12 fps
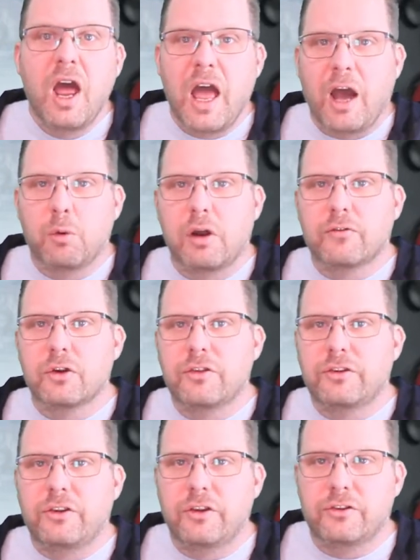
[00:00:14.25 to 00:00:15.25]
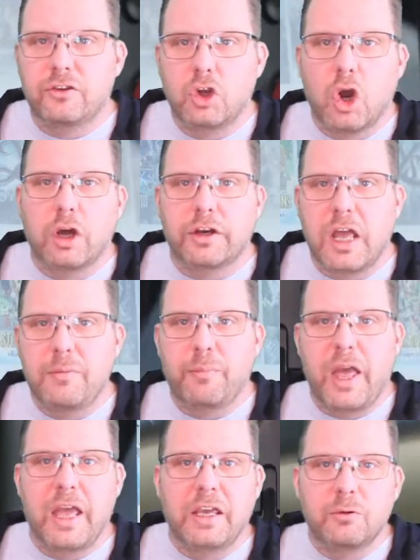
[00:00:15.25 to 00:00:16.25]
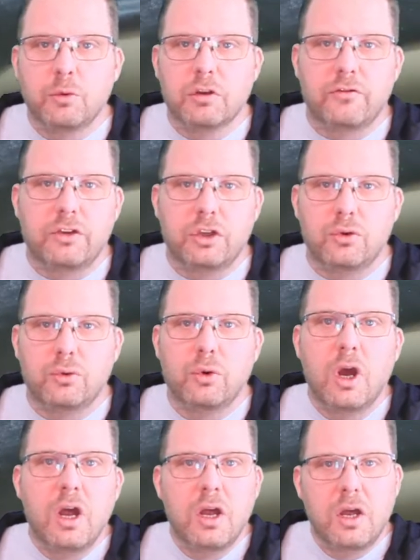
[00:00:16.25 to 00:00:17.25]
However, this is not a paid review.